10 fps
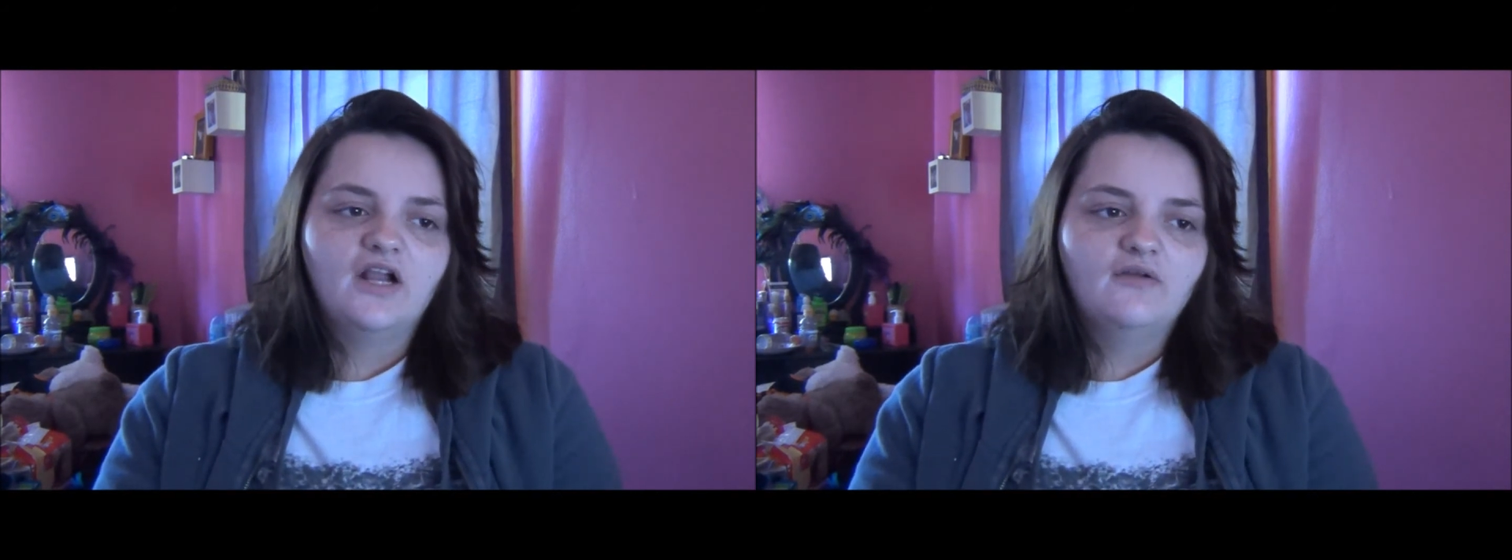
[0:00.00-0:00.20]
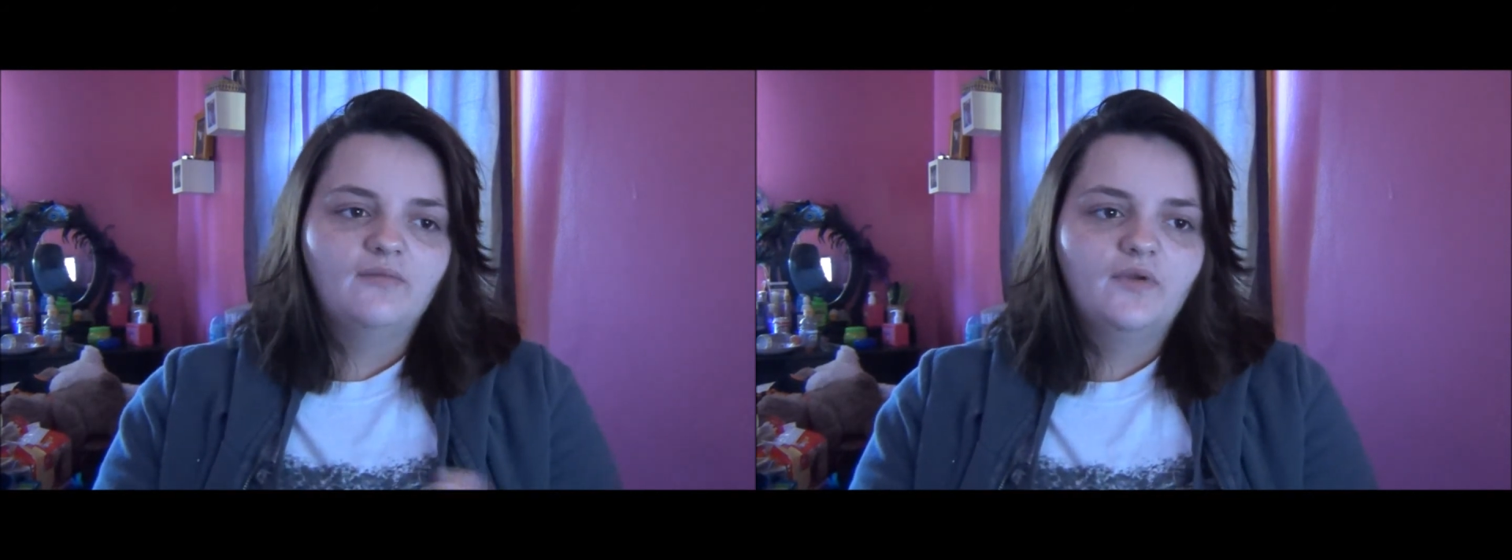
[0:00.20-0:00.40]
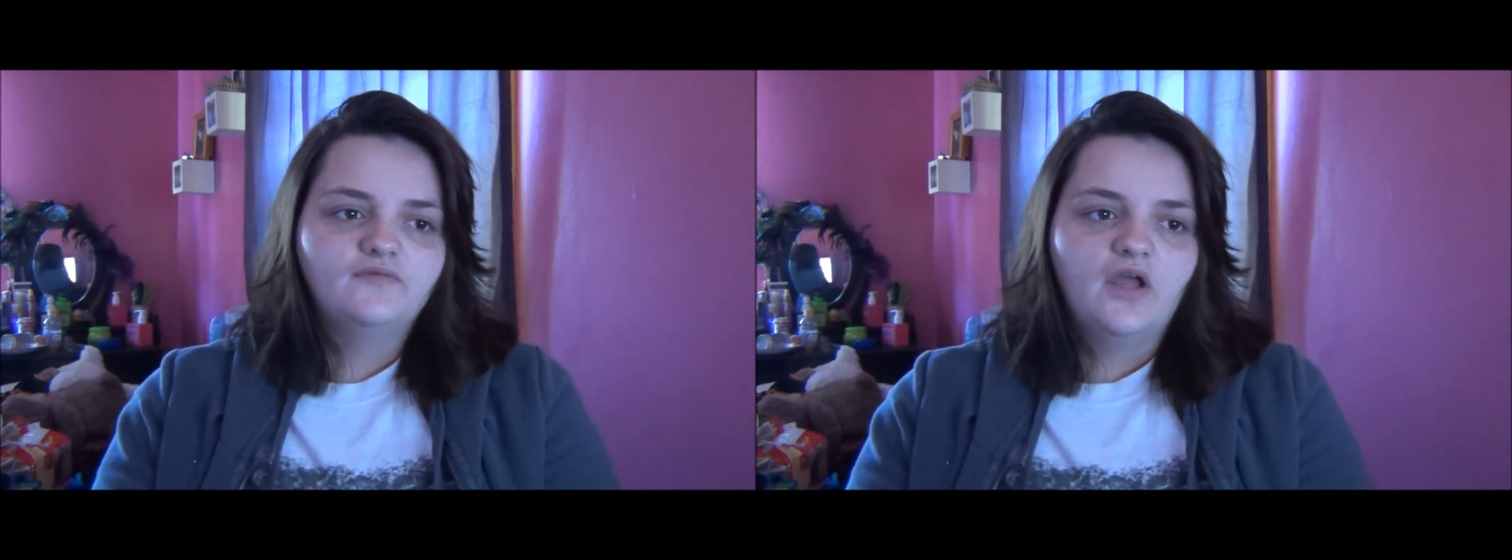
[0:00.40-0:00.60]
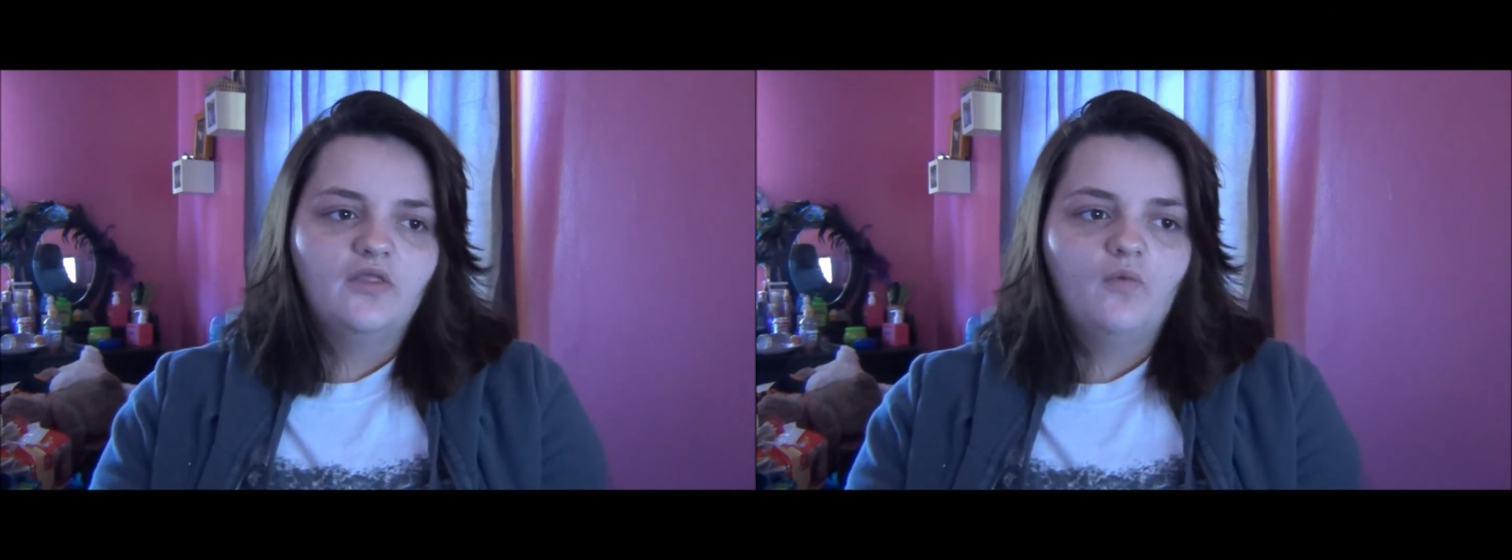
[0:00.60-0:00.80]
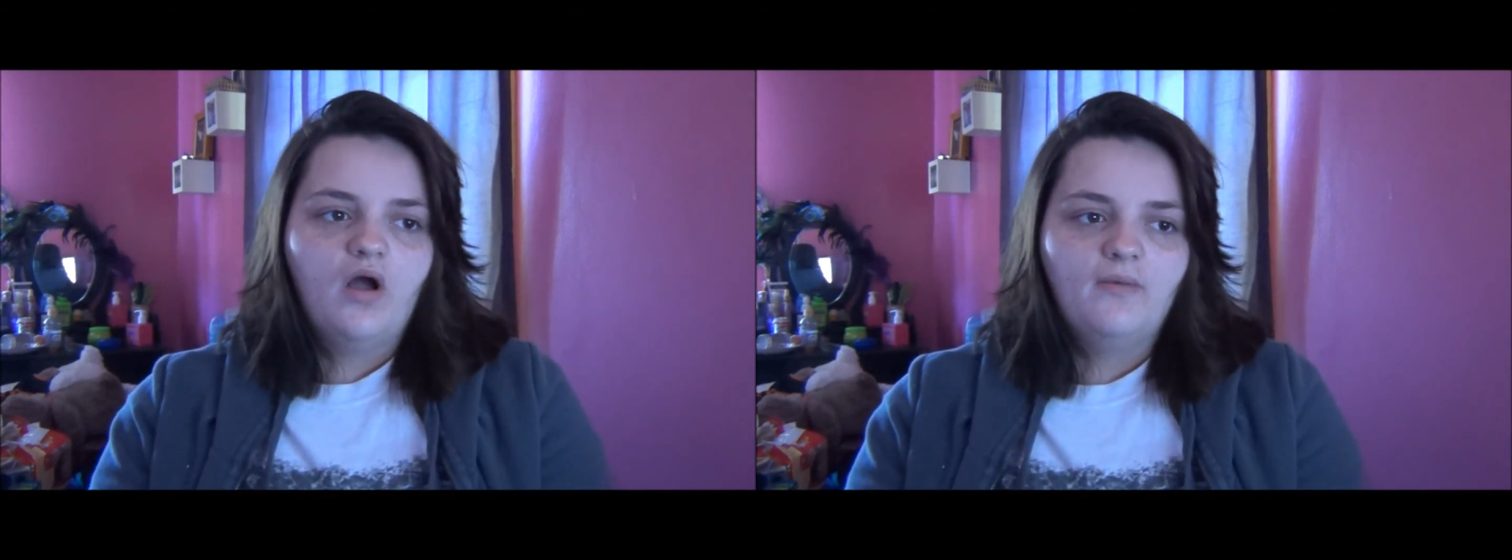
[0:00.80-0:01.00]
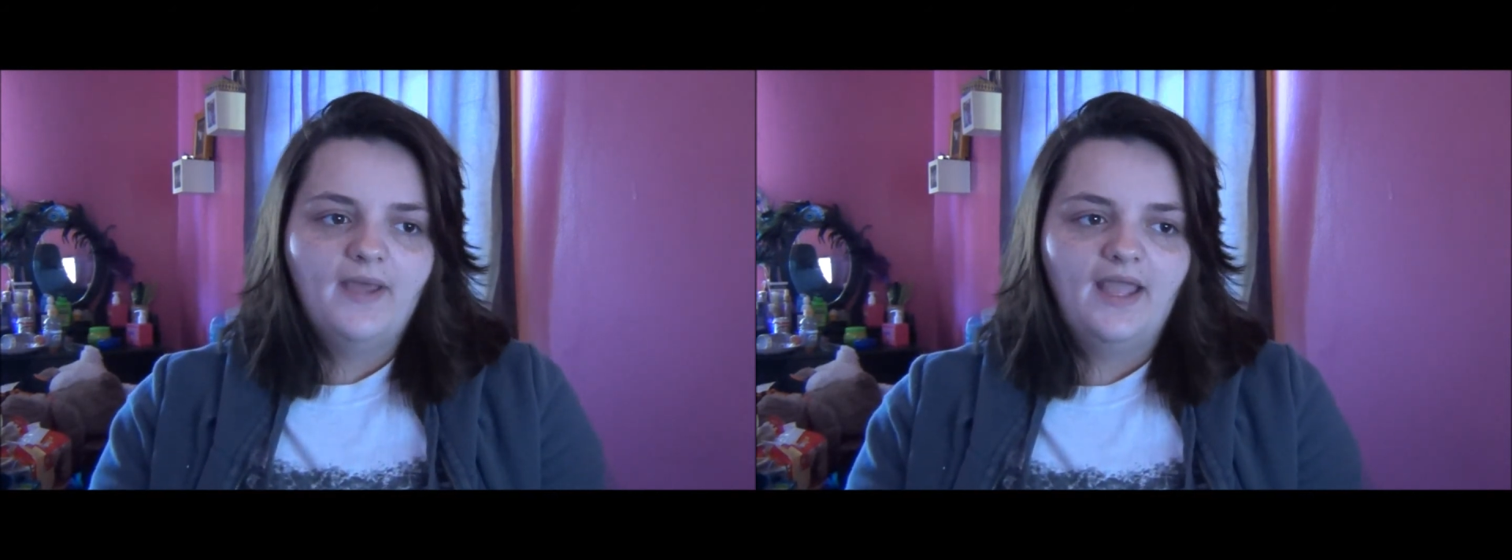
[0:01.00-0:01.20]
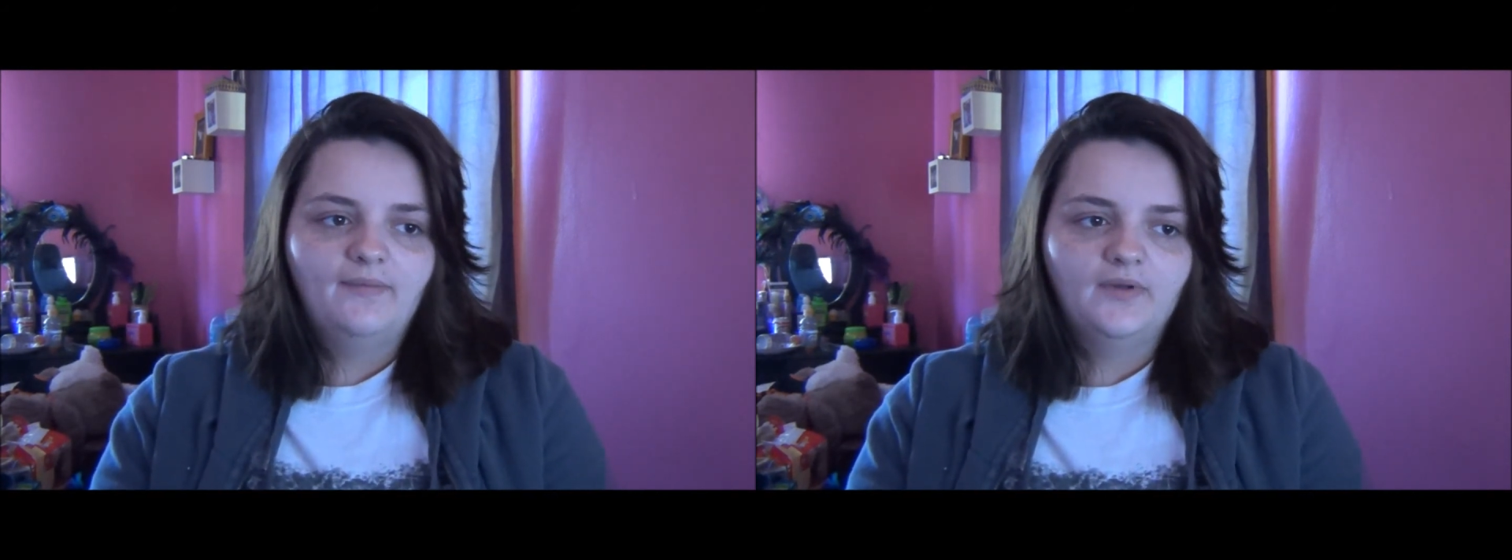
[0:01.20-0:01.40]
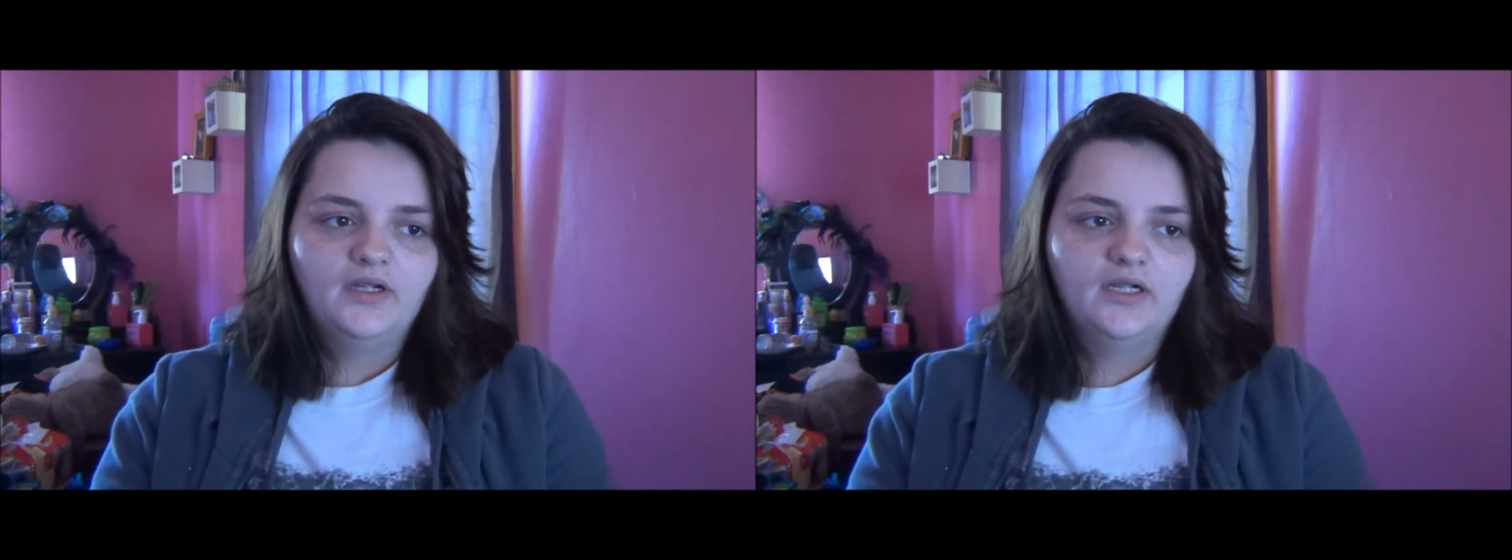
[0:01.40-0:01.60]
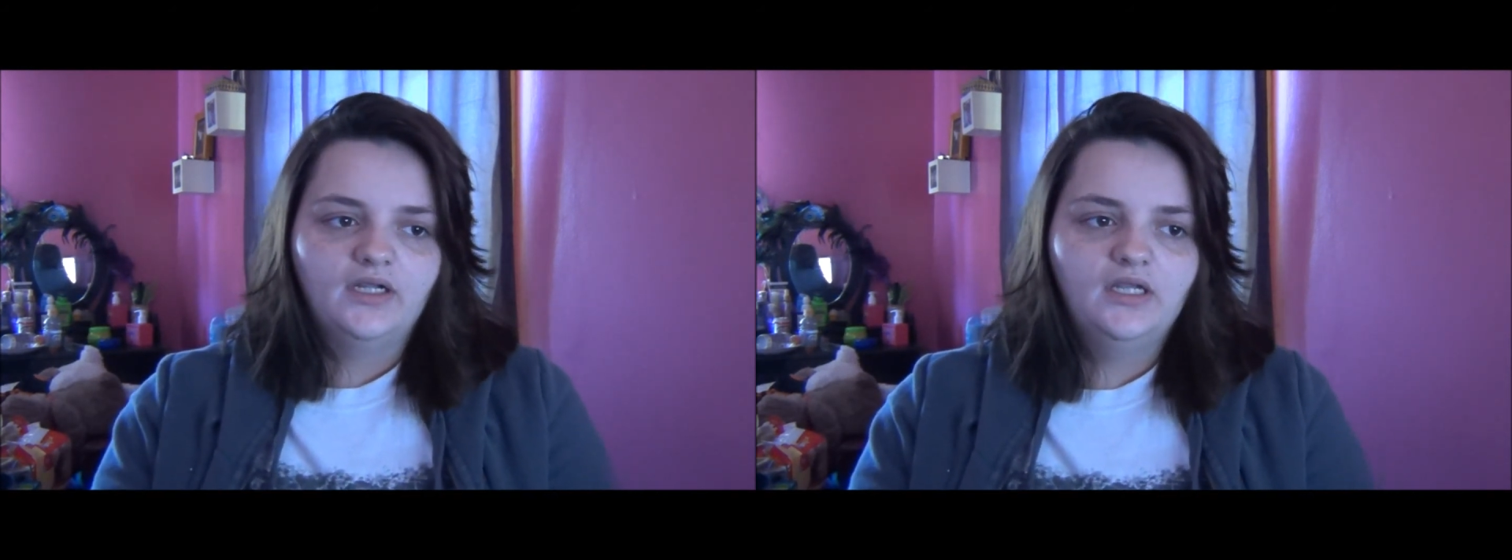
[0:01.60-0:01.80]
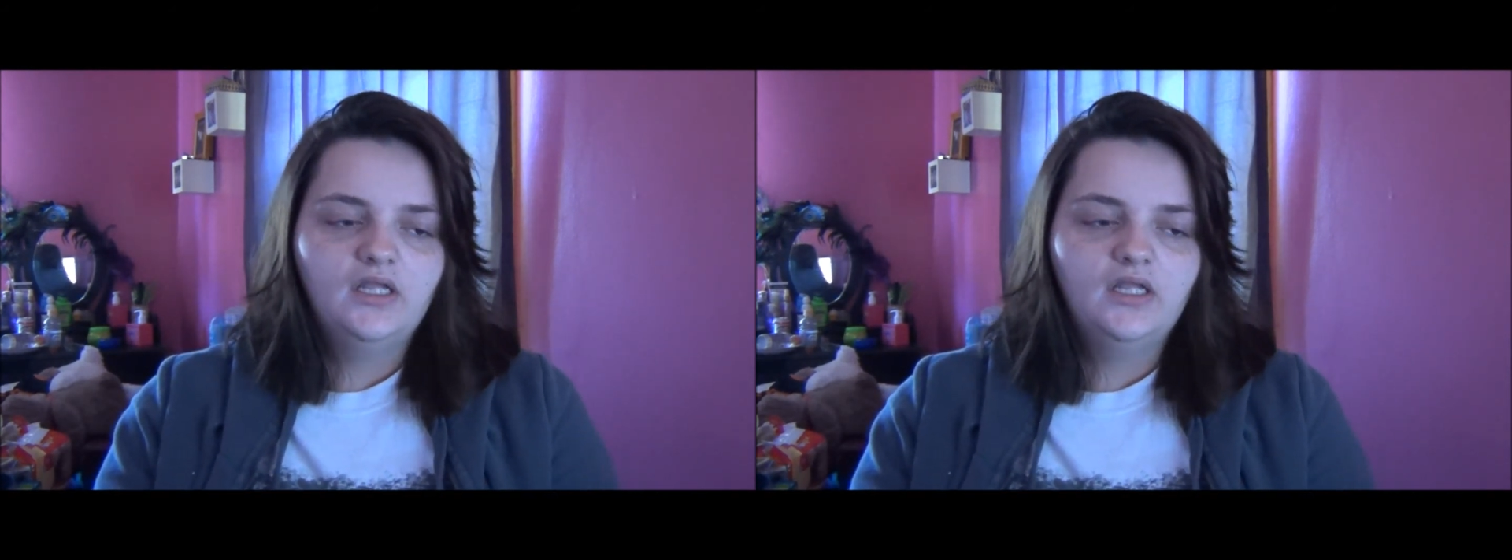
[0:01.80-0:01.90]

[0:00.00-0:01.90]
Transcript: I removed all the wallpaper,